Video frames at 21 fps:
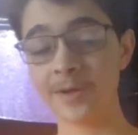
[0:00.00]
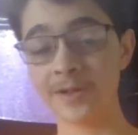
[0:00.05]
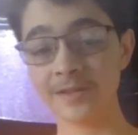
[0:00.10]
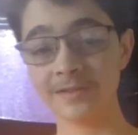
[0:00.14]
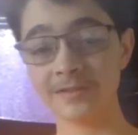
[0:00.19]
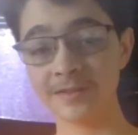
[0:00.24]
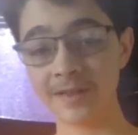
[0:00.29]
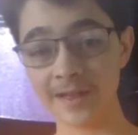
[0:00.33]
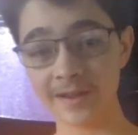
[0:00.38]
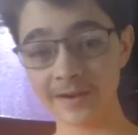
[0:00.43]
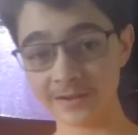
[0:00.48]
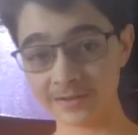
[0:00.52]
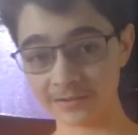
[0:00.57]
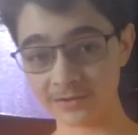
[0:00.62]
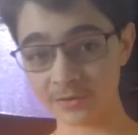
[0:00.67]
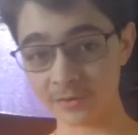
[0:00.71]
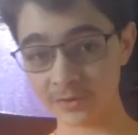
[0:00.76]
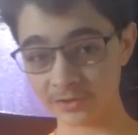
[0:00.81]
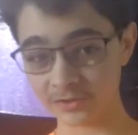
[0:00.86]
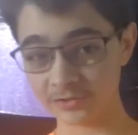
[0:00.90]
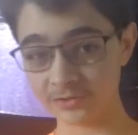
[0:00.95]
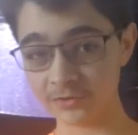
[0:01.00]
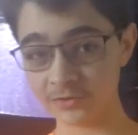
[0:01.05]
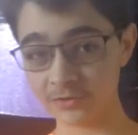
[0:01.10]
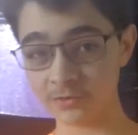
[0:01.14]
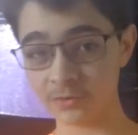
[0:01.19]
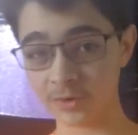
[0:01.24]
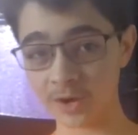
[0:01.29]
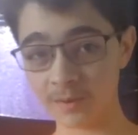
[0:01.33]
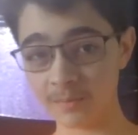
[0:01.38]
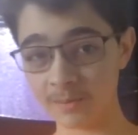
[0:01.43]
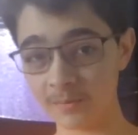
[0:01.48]
State is going to
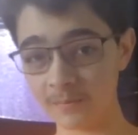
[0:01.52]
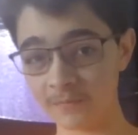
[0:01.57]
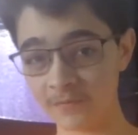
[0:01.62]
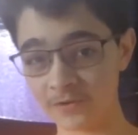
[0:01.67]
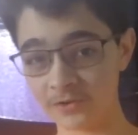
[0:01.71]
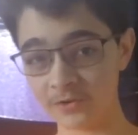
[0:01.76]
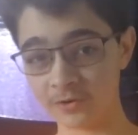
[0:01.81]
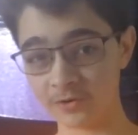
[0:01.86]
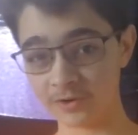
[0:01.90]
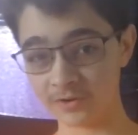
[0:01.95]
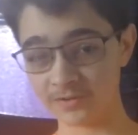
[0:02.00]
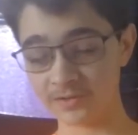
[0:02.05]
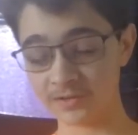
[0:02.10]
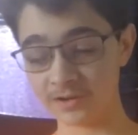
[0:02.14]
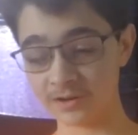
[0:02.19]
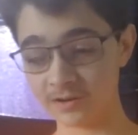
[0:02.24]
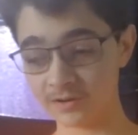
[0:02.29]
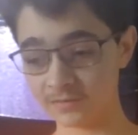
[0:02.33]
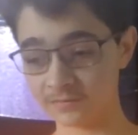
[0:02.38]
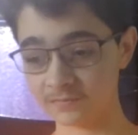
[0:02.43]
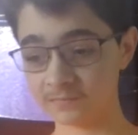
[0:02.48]
come up victorious here.